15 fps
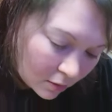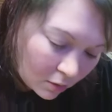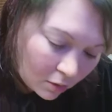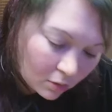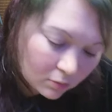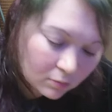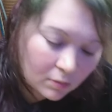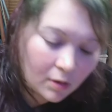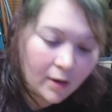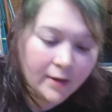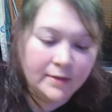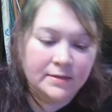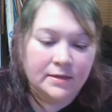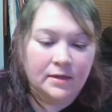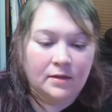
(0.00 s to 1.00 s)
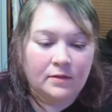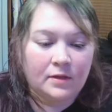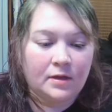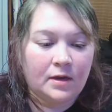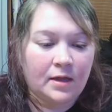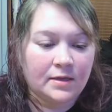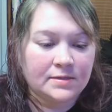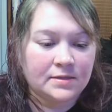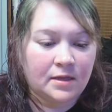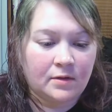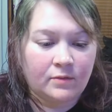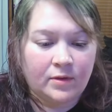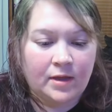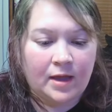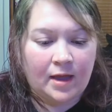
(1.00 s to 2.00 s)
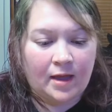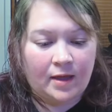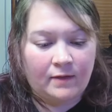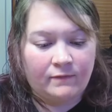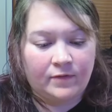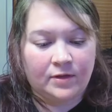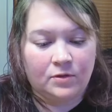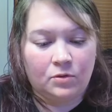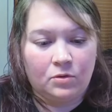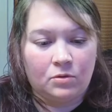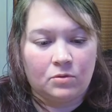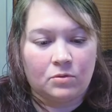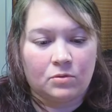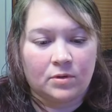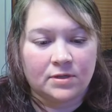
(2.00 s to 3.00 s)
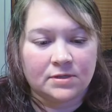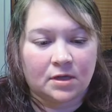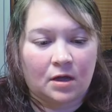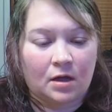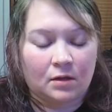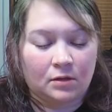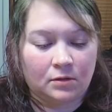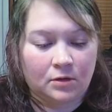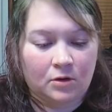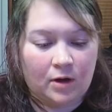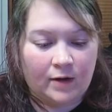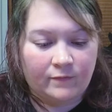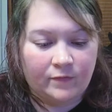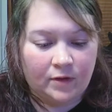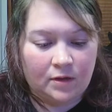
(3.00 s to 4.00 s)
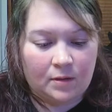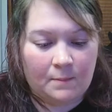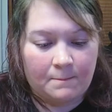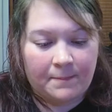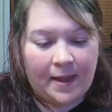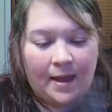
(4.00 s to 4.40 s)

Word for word: Alrighty, the next thing we have, ooh, is a holographic